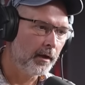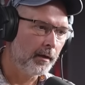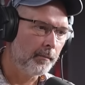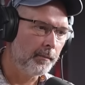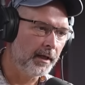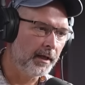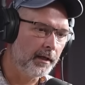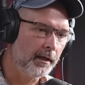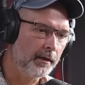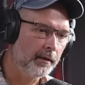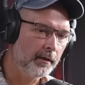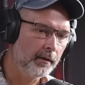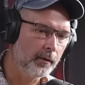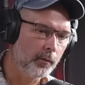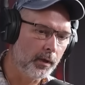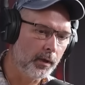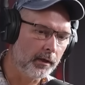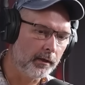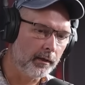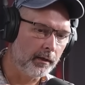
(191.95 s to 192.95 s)
meaning
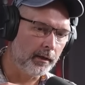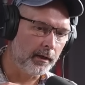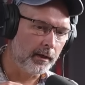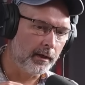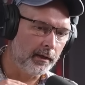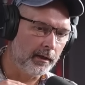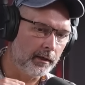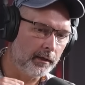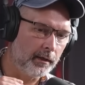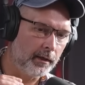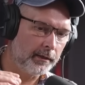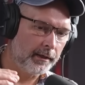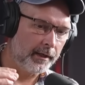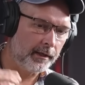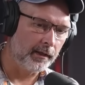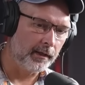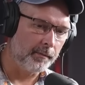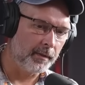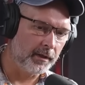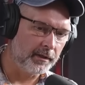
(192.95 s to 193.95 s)
when uh, an
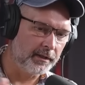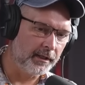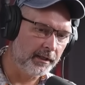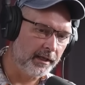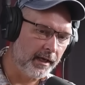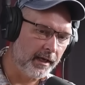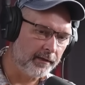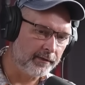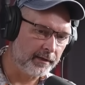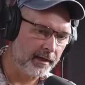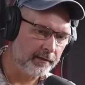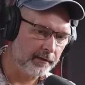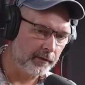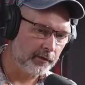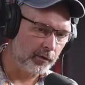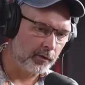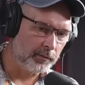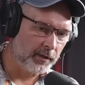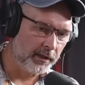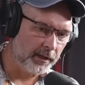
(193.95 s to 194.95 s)
element decays,
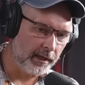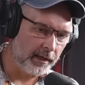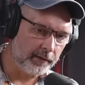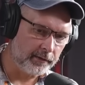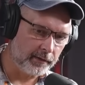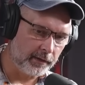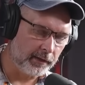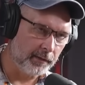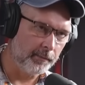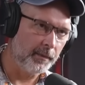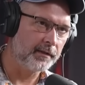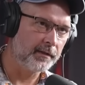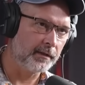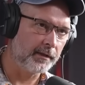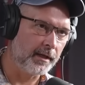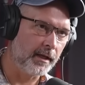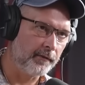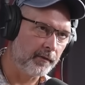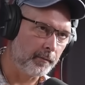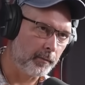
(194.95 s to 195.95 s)
isotope decays, it emits an
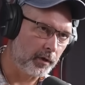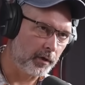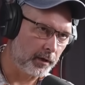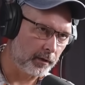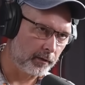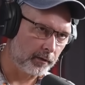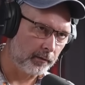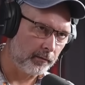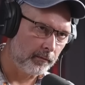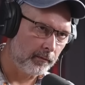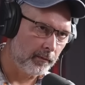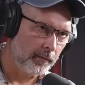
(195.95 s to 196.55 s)
alpha particle.